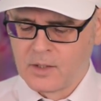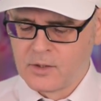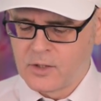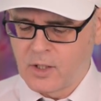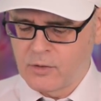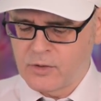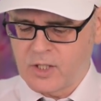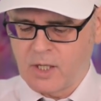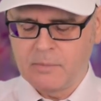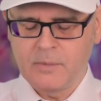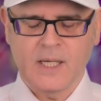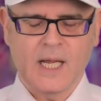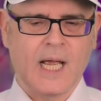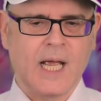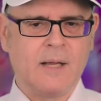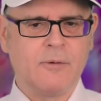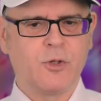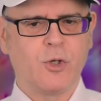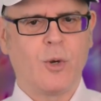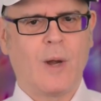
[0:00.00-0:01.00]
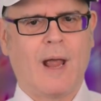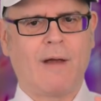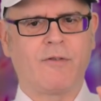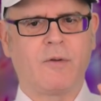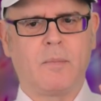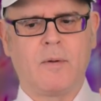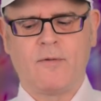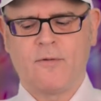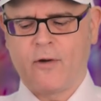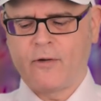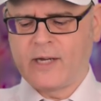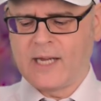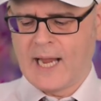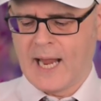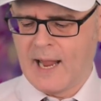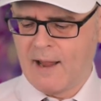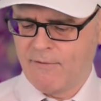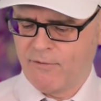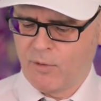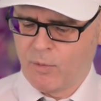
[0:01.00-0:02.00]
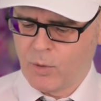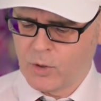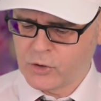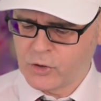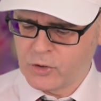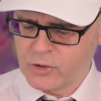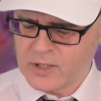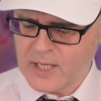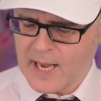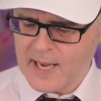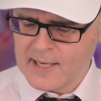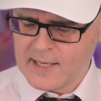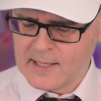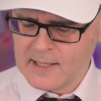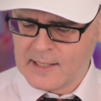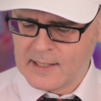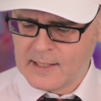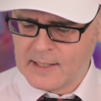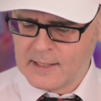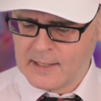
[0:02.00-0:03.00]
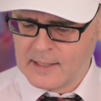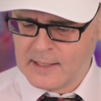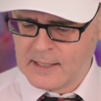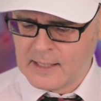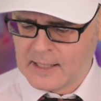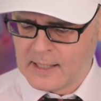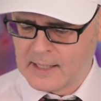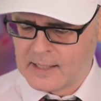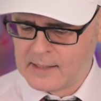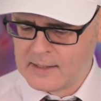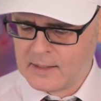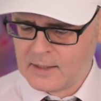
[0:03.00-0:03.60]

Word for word: so sometimes you have to be very careful what you say.